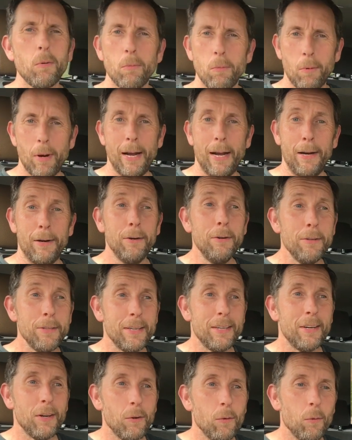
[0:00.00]
wow,
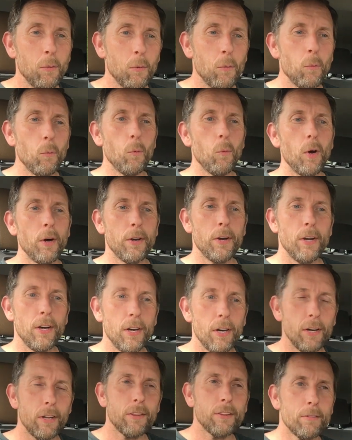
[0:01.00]
what on
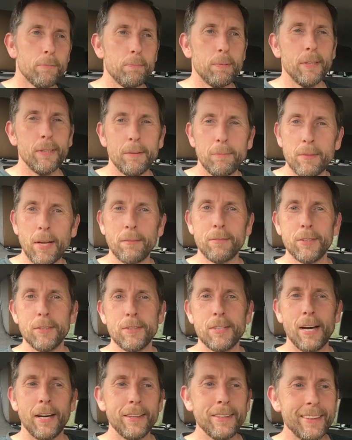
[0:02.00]
earth have
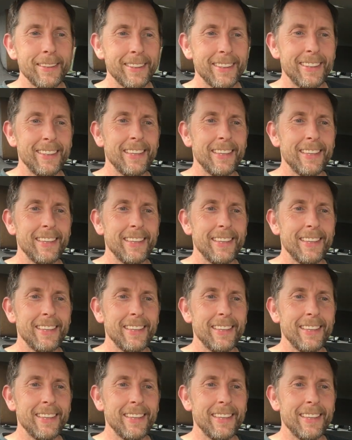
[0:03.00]
BMW done?